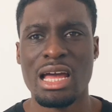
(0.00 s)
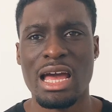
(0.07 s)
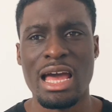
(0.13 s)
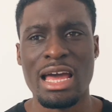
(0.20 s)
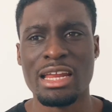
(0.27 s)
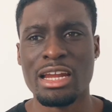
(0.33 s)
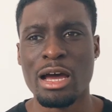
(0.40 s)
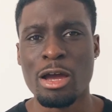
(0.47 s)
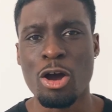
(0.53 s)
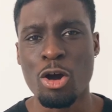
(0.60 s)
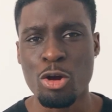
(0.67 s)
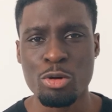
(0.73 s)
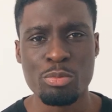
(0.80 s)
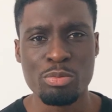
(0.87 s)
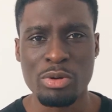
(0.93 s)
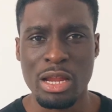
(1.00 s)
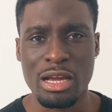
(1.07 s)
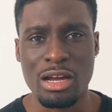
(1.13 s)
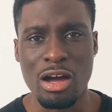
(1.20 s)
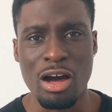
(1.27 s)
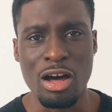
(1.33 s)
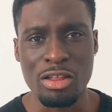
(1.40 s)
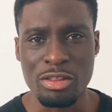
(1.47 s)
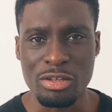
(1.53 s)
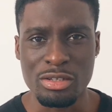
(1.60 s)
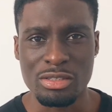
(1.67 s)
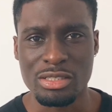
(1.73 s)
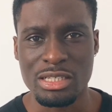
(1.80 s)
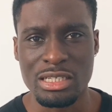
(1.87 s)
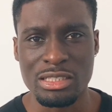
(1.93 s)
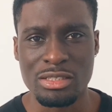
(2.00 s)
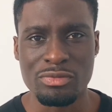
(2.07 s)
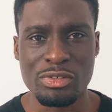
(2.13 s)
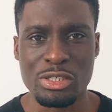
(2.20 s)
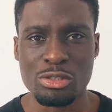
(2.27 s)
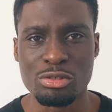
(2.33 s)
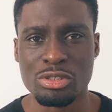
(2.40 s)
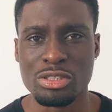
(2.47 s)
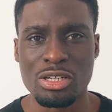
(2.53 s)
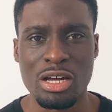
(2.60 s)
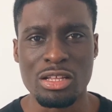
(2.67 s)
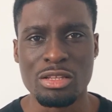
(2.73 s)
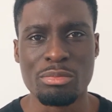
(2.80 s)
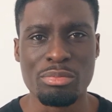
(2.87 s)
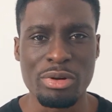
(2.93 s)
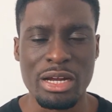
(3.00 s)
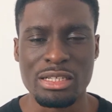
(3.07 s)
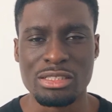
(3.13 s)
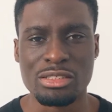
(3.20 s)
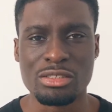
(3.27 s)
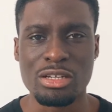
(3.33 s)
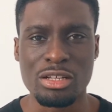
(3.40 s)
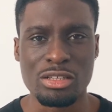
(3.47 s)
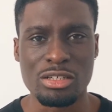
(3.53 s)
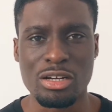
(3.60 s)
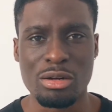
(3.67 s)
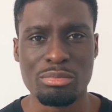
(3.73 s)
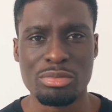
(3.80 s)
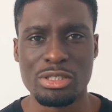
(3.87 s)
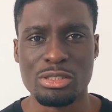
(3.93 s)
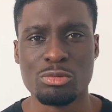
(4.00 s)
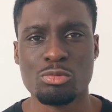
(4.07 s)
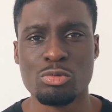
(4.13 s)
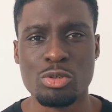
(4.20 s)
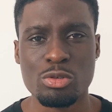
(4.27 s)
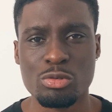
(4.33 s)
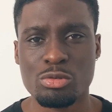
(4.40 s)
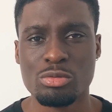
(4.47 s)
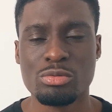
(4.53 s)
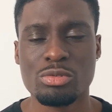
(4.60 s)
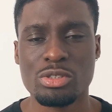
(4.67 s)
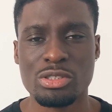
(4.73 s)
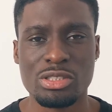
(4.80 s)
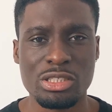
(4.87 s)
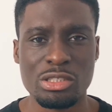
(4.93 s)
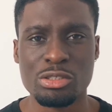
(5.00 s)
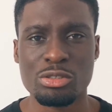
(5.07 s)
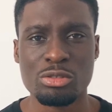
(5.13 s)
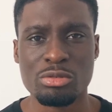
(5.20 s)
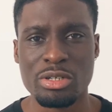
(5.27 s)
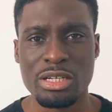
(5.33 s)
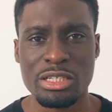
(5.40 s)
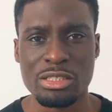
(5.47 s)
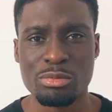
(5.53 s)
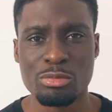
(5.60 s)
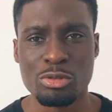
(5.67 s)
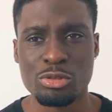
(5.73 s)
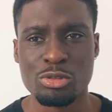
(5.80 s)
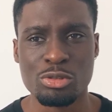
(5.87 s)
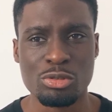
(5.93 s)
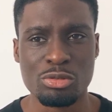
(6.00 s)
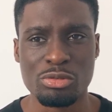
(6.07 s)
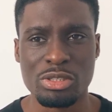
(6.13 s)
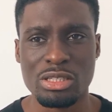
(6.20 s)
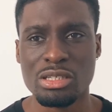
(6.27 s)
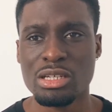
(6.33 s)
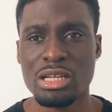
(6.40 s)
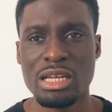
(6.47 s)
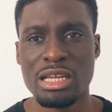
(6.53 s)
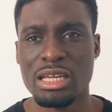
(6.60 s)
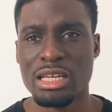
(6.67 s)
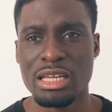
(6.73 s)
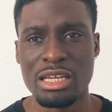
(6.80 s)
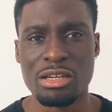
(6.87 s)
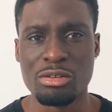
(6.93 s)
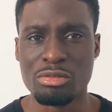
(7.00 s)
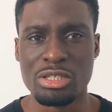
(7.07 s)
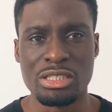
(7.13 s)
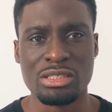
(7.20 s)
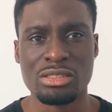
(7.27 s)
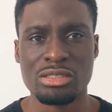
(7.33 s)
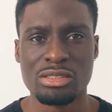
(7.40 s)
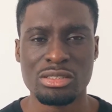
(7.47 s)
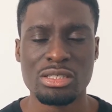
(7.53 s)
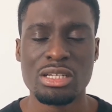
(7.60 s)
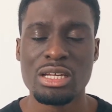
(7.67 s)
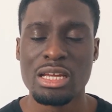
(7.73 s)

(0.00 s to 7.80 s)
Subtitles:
And I hope like other individuals and other brands and other companies will continue to release more jewelry, earrings.